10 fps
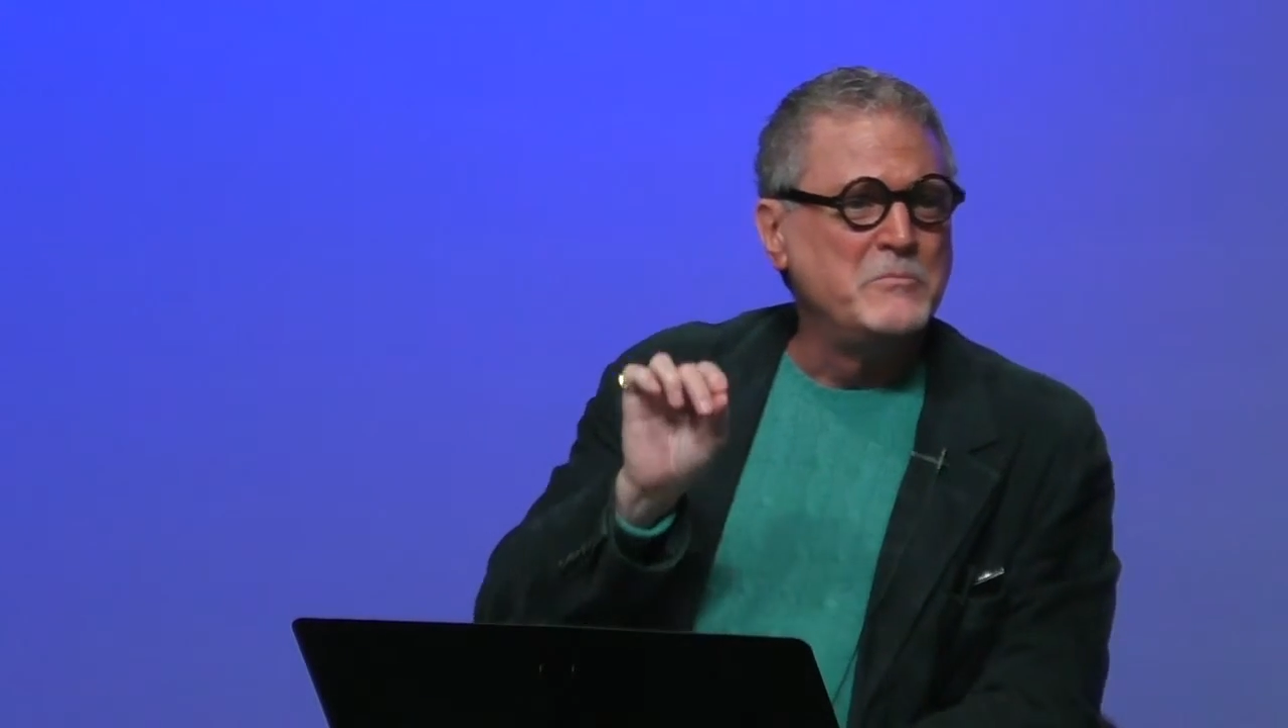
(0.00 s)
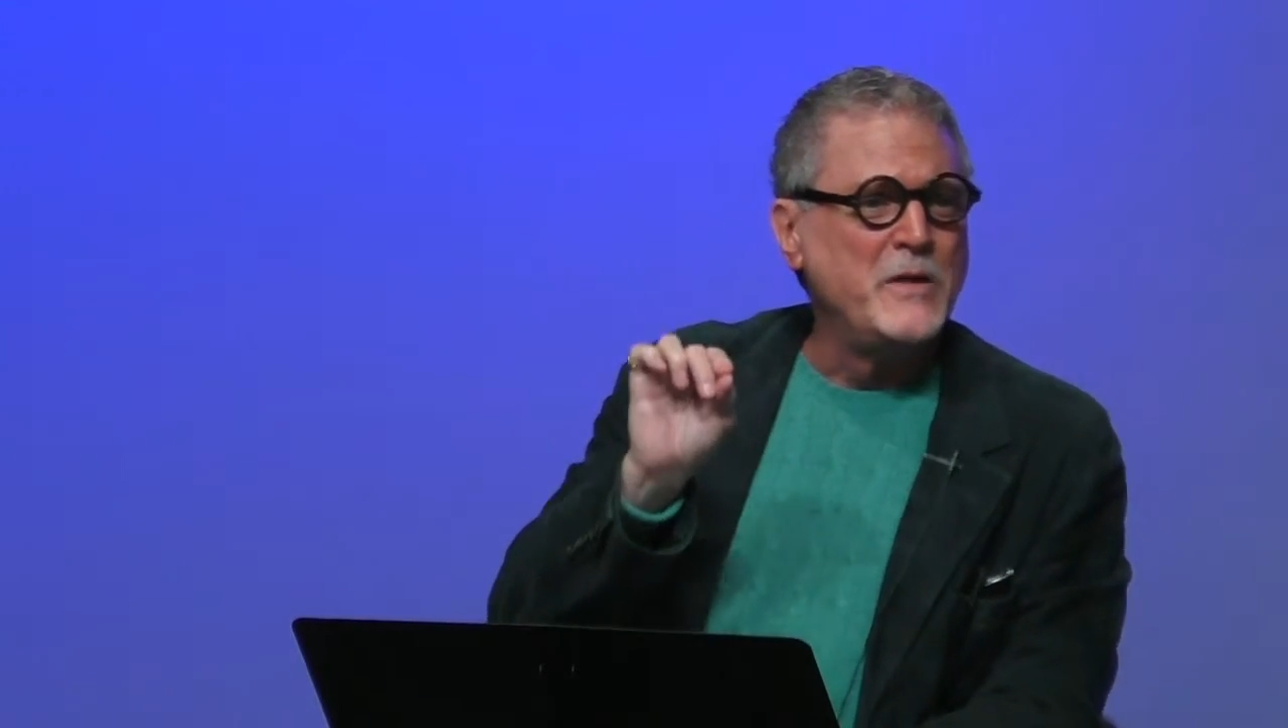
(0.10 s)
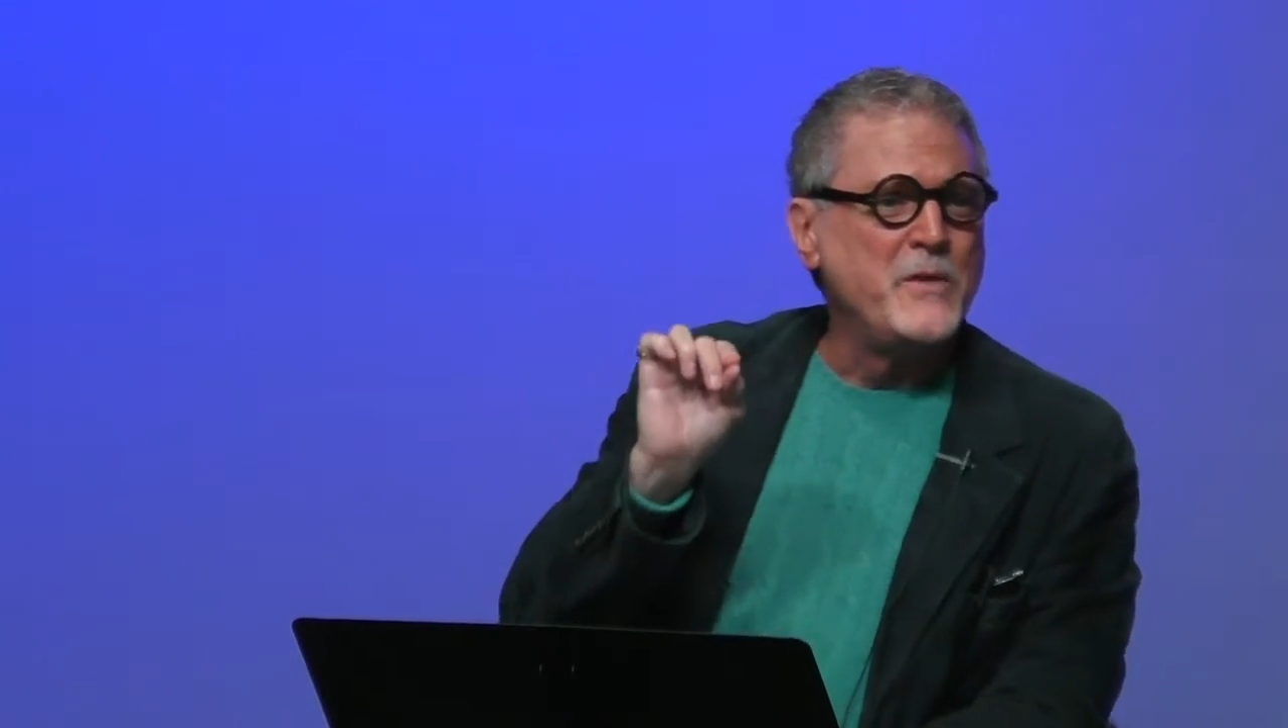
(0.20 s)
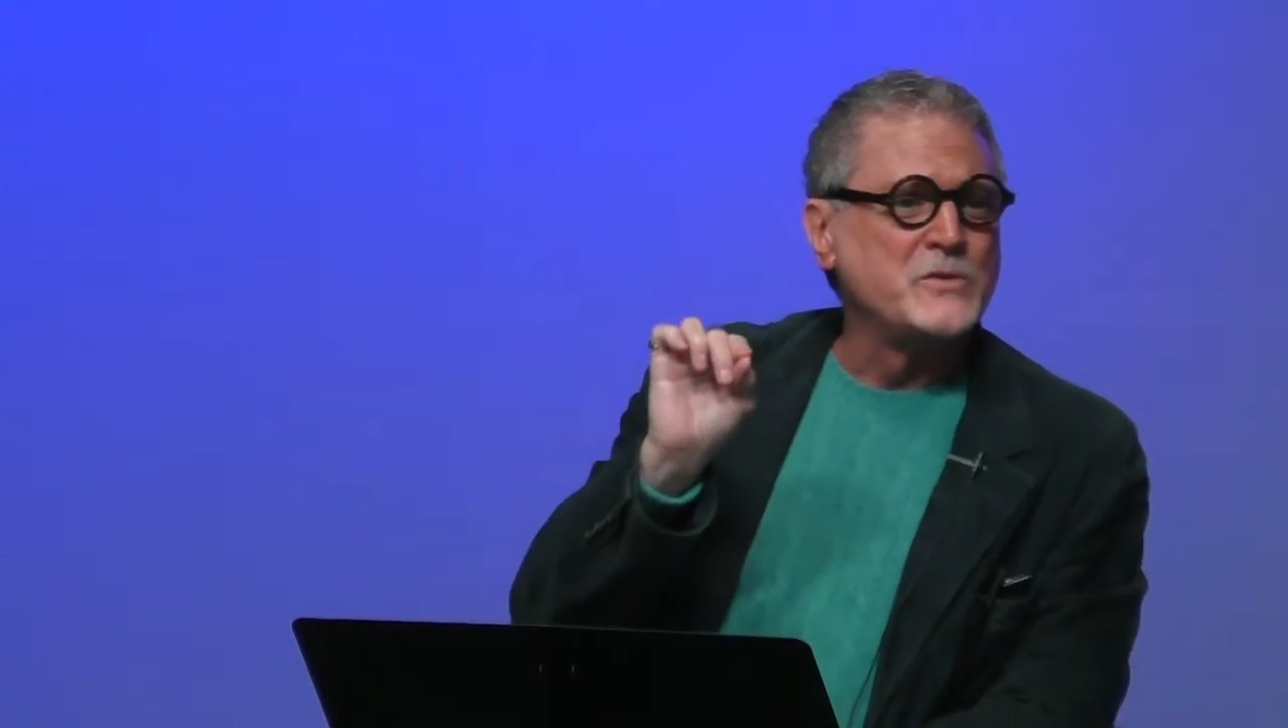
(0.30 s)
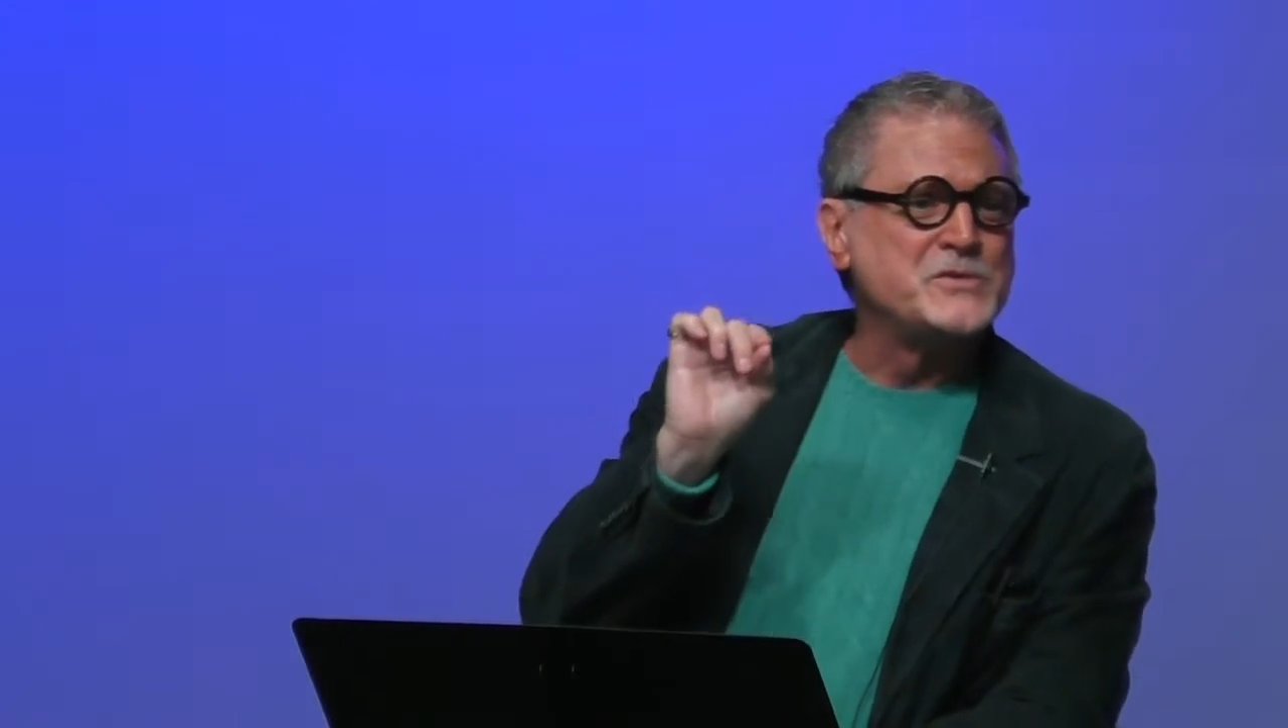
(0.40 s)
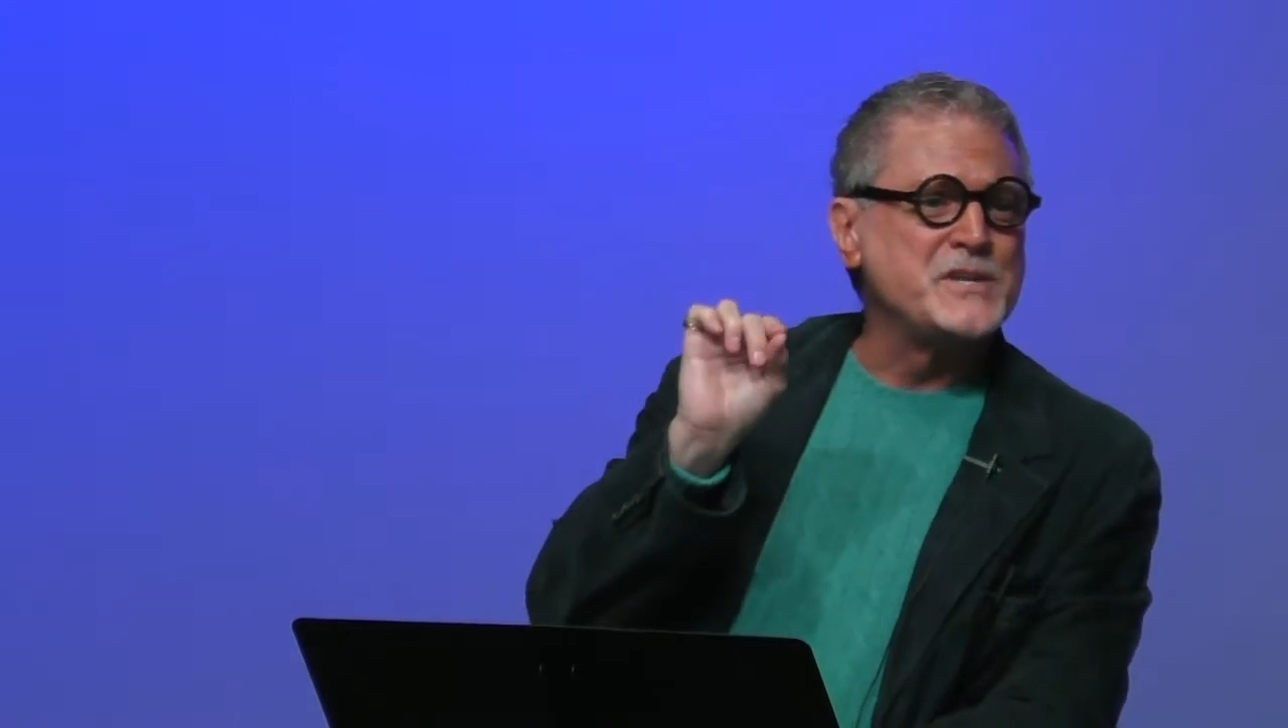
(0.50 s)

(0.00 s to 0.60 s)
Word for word: But there's